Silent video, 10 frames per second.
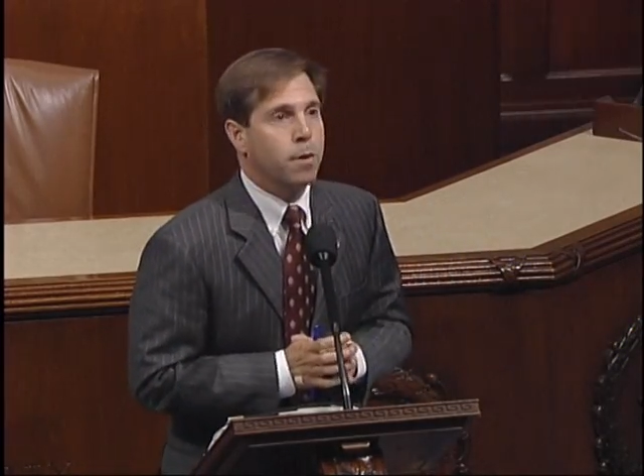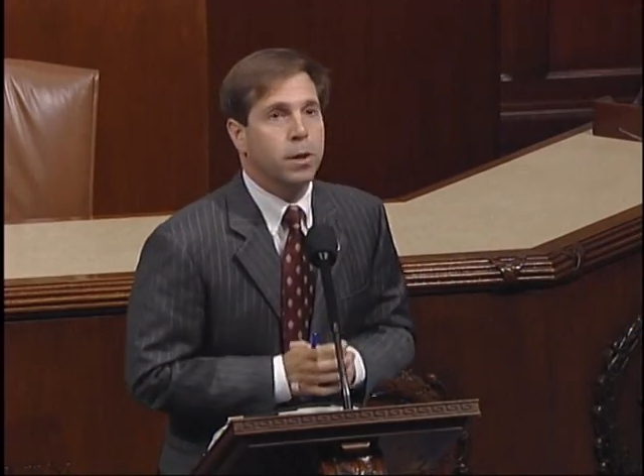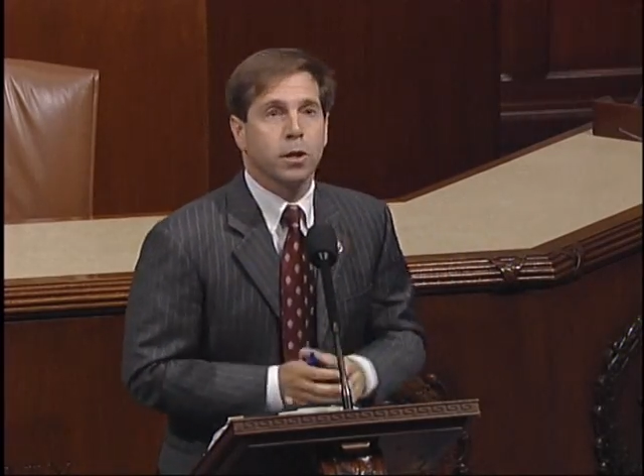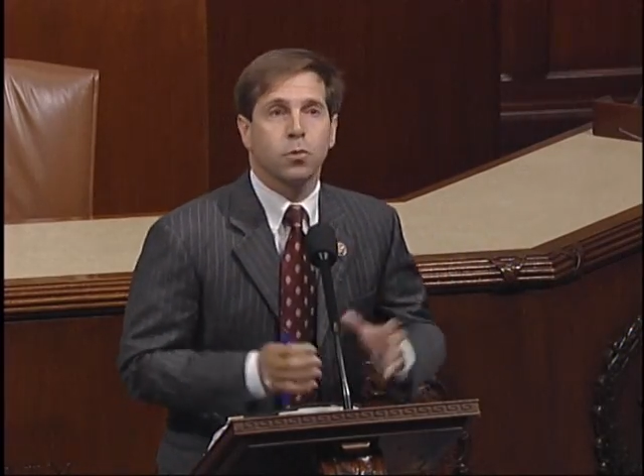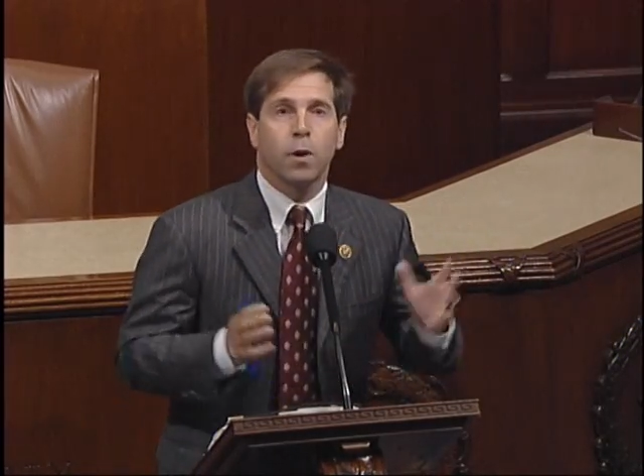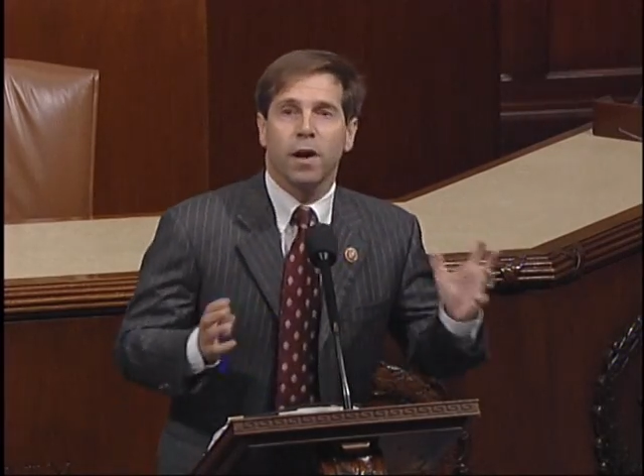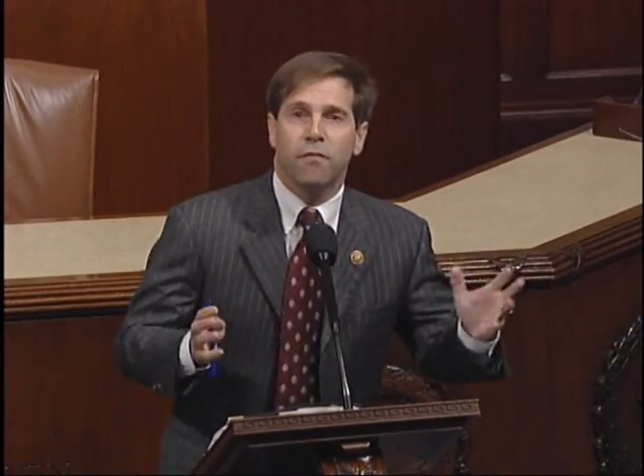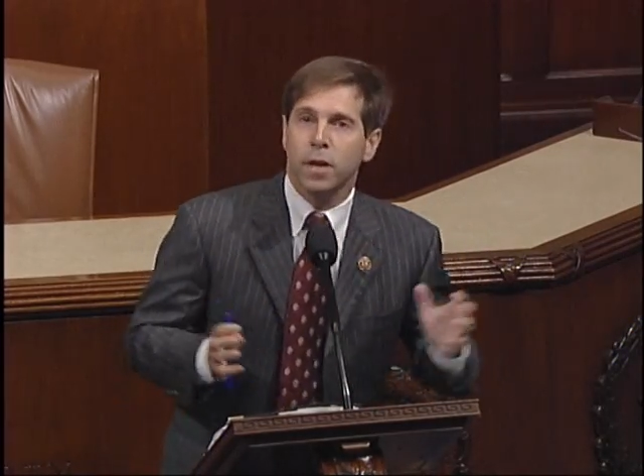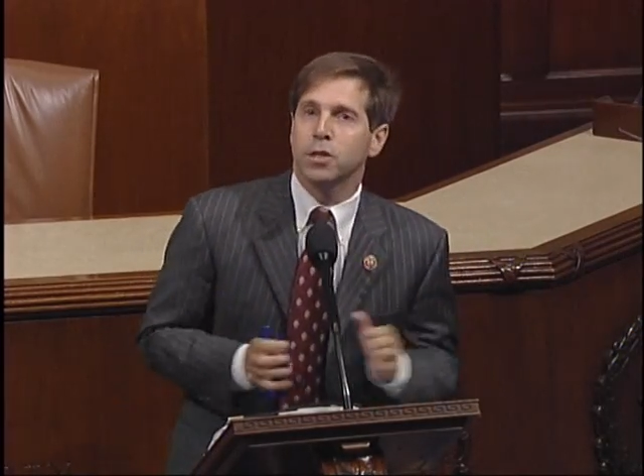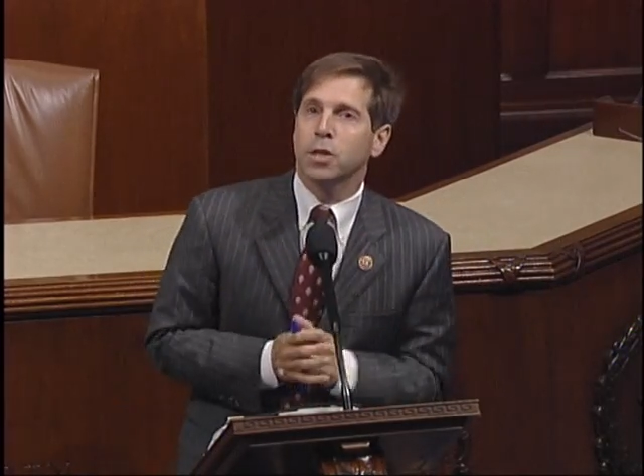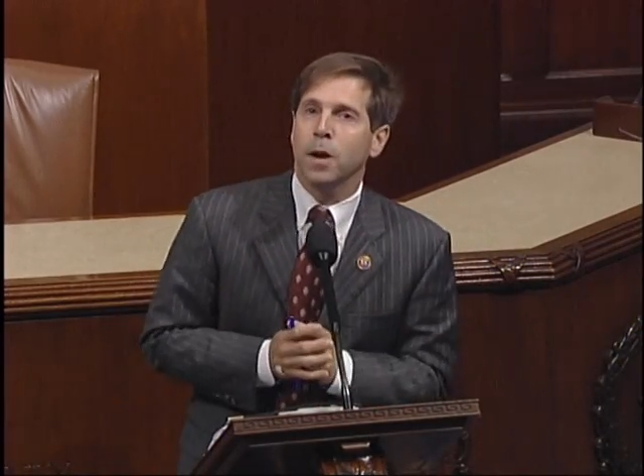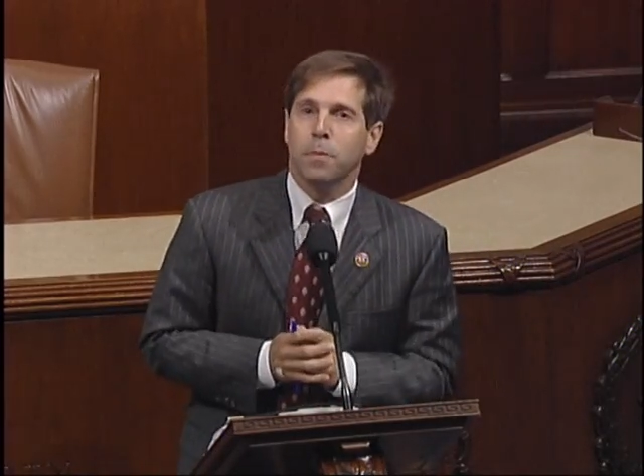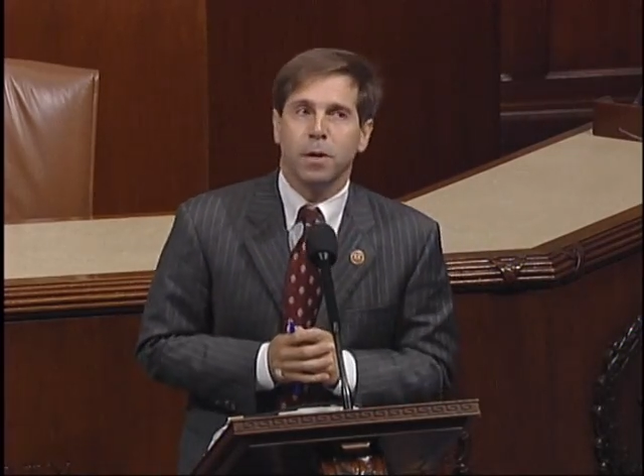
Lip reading: because when I finished up at